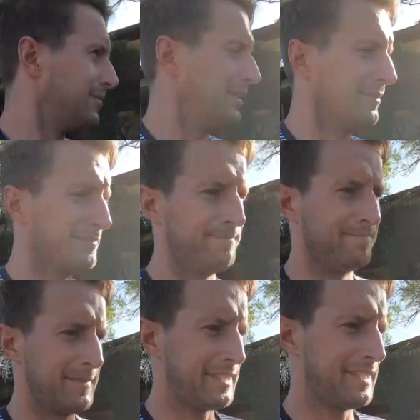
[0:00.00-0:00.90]
But
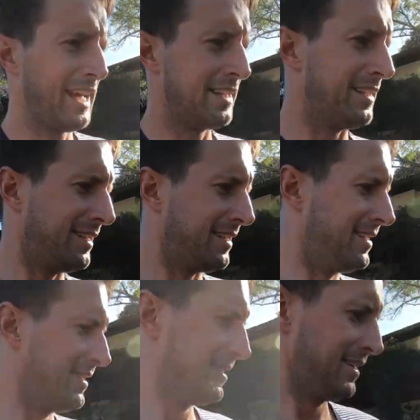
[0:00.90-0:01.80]
sad to
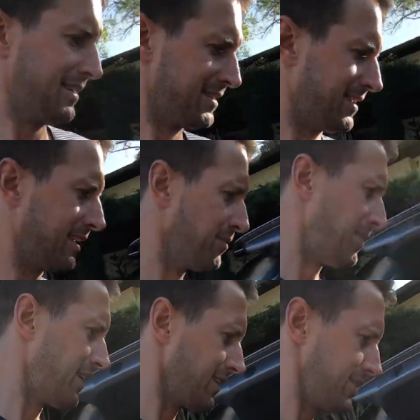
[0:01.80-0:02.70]
say
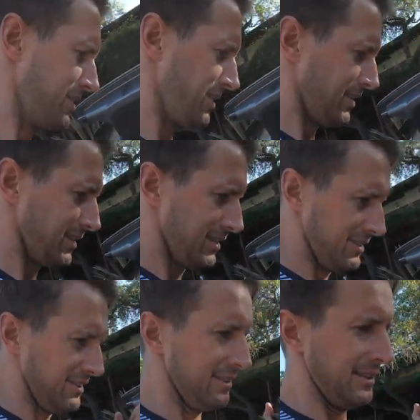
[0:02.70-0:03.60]
goodbye to this thing.
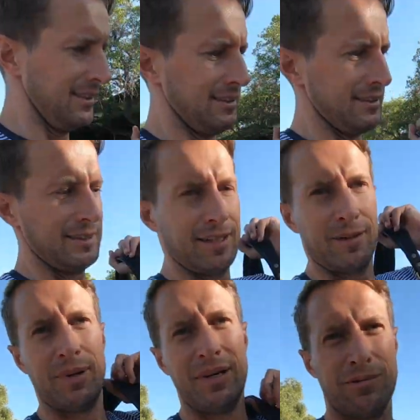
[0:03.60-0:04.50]

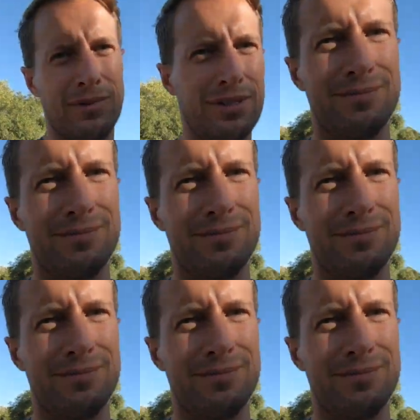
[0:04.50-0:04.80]
But what